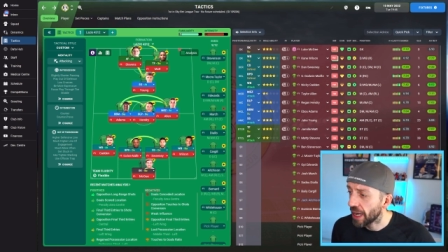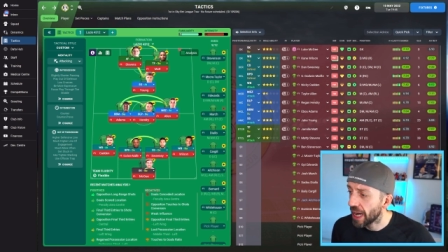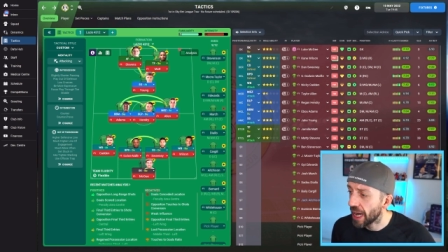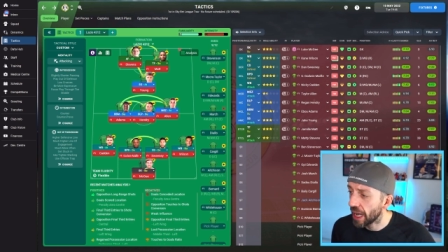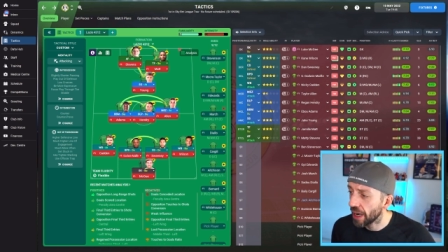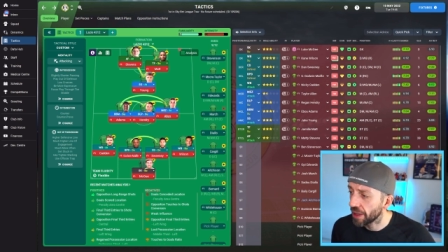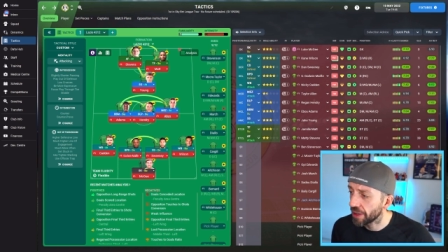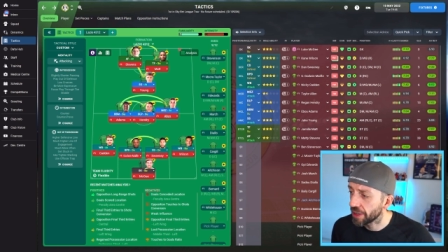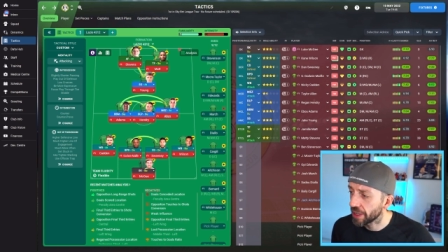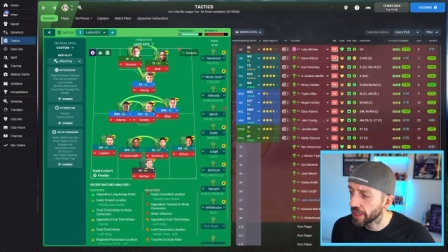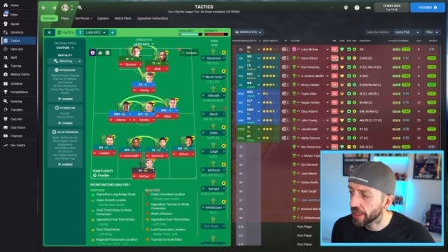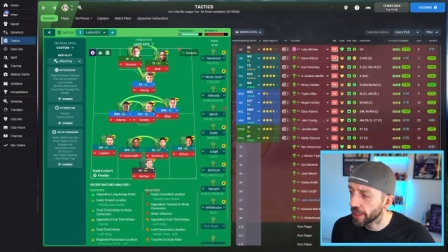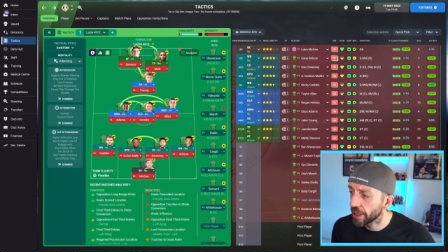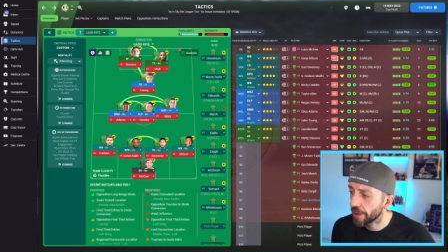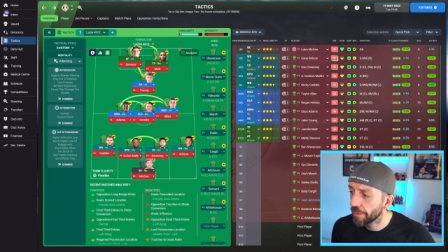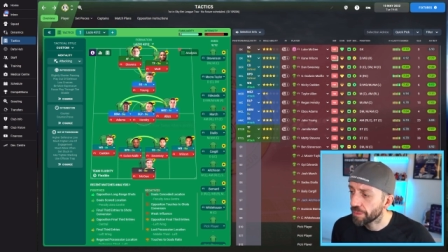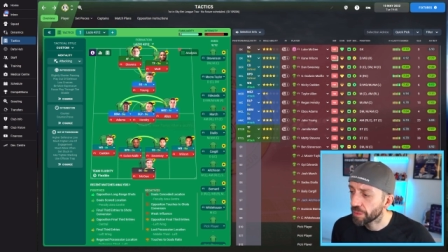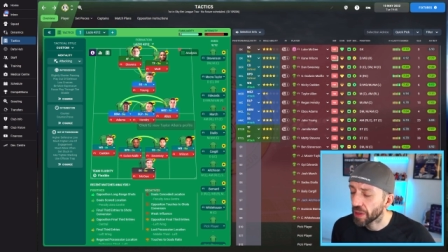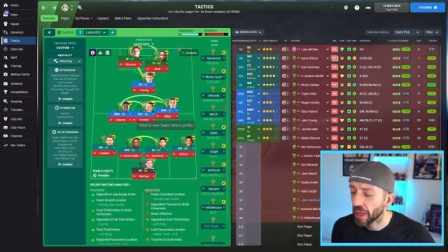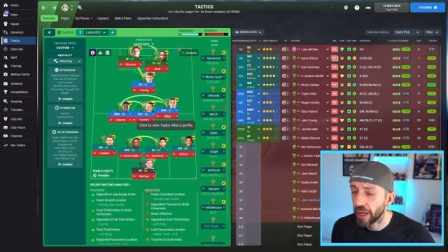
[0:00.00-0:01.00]
Allen here,
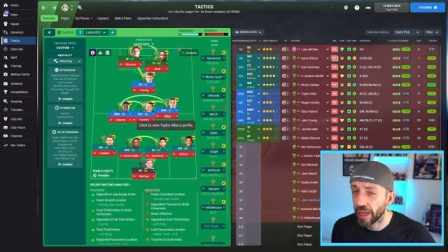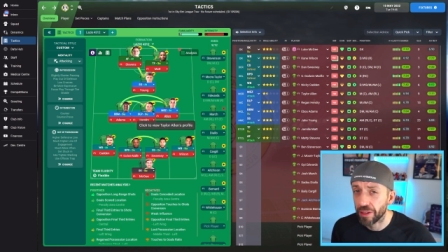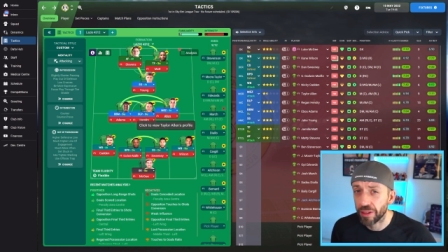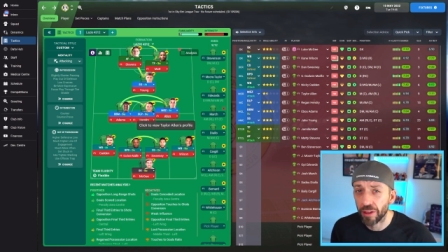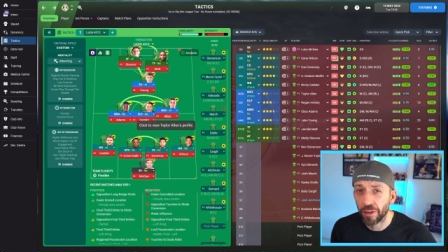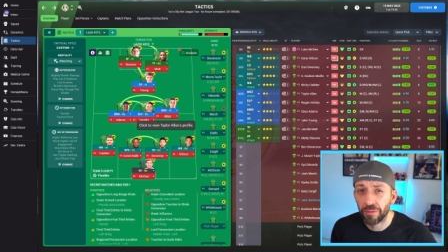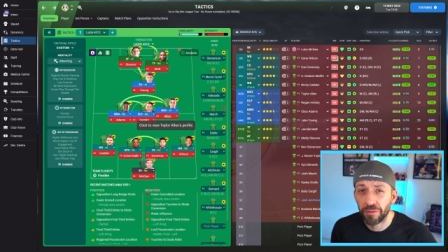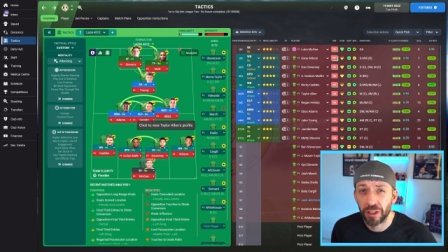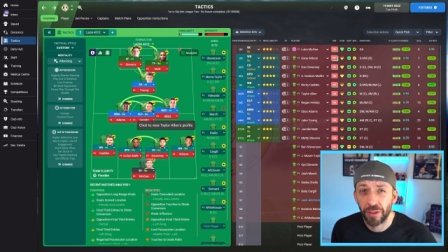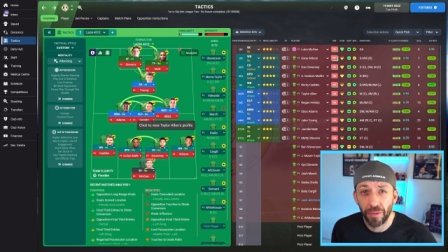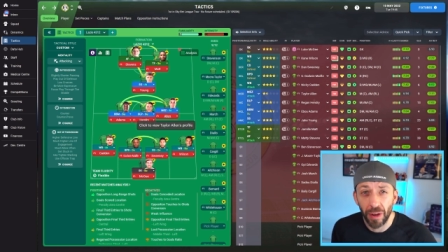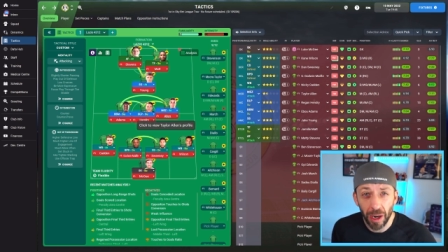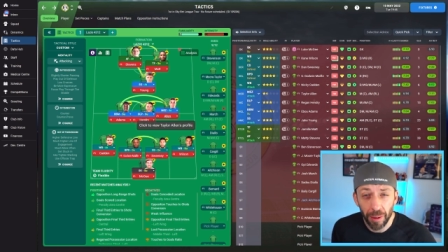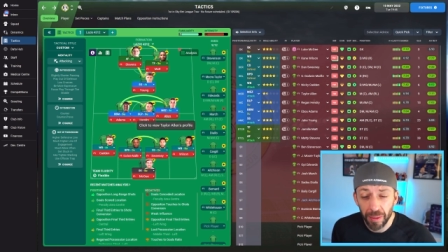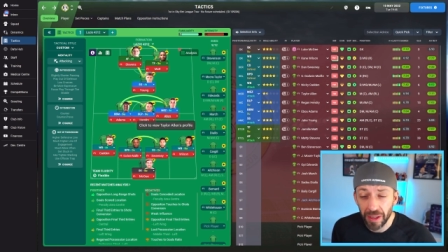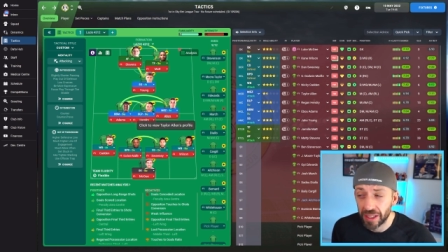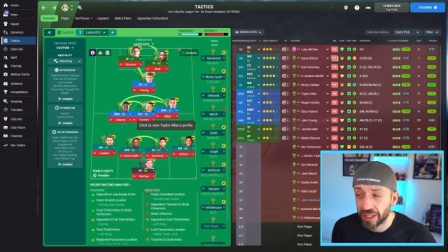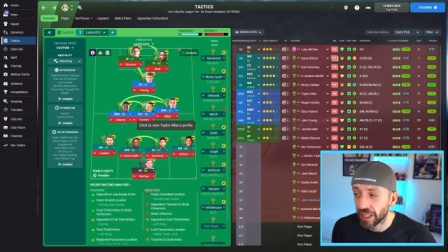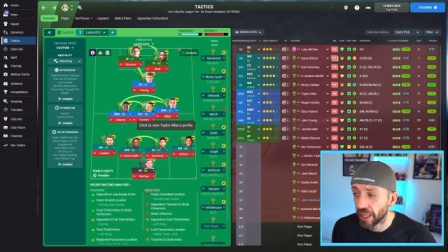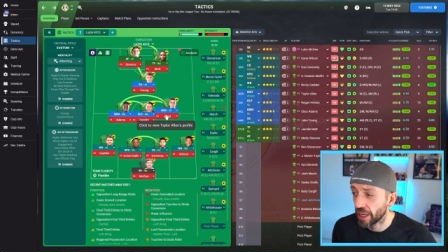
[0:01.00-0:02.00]
in the
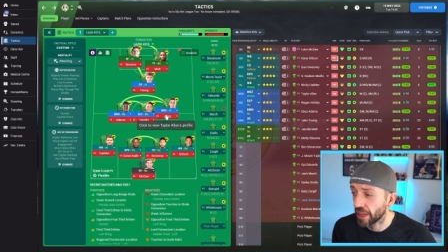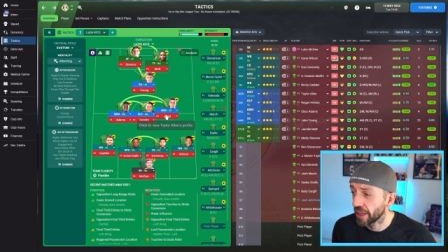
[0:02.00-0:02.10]
development centre.